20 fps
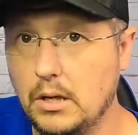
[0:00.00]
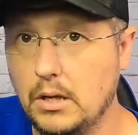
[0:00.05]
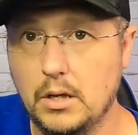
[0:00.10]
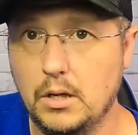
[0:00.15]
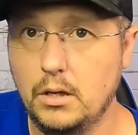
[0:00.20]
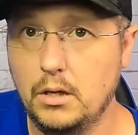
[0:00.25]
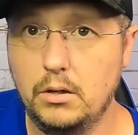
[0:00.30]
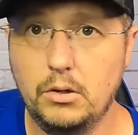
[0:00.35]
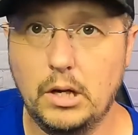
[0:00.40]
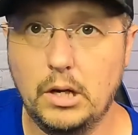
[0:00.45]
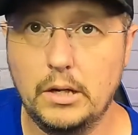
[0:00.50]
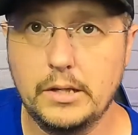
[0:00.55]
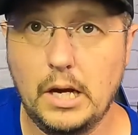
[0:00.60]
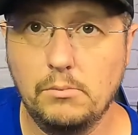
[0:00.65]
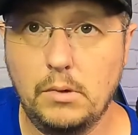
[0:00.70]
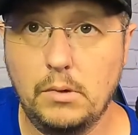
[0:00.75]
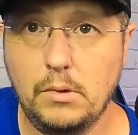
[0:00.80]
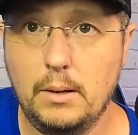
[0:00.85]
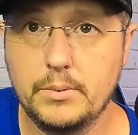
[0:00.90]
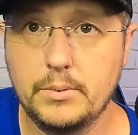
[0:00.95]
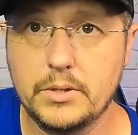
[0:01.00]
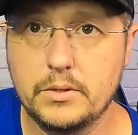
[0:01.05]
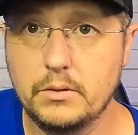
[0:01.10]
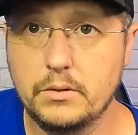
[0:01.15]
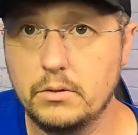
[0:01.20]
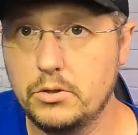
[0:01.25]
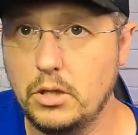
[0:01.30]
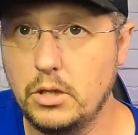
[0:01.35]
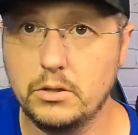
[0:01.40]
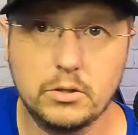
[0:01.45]
You got a time lapse,
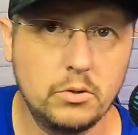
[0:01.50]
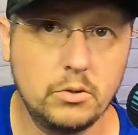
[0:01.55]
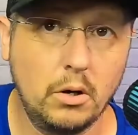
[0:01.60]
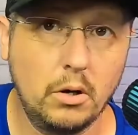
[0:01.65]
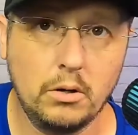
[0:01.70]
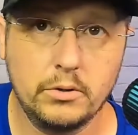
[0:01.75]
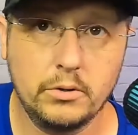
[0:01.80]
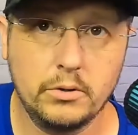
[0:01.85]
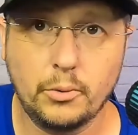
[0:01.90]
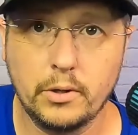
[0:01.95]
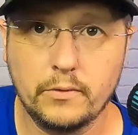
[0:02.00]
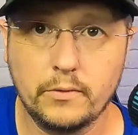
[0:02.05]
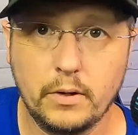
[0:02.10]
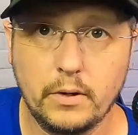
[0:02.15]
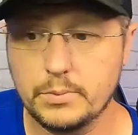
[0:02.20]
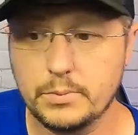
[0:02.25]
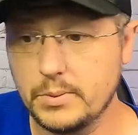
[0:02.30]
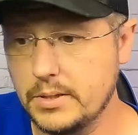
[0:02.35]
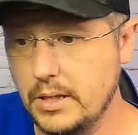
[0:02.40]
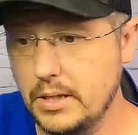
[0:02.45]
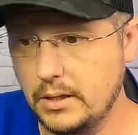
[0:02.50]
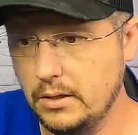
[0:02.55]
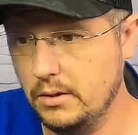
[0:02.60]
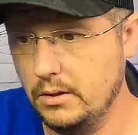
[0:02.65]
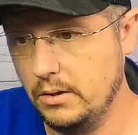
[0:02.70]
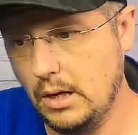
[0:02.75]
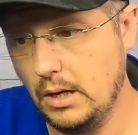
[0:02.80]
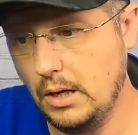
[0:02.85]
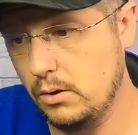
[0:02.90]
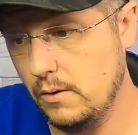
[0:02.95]
change it to 120 frames per second. And now
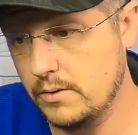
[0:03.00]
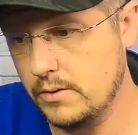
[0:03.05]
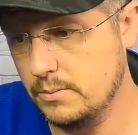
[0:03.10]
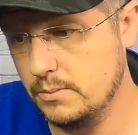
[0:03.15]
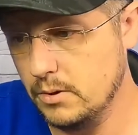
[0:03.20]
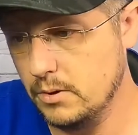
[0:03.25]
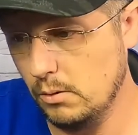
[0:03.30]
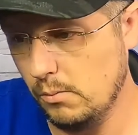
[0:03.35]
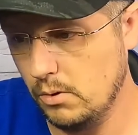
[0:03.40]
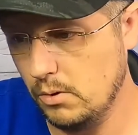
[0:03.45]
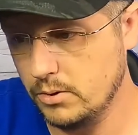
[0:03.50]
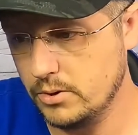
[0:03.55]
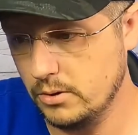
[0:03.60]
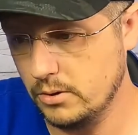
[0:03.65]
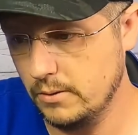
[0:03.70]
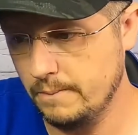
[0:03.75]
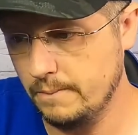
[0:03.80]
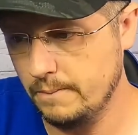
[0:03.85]
you have some slow motion.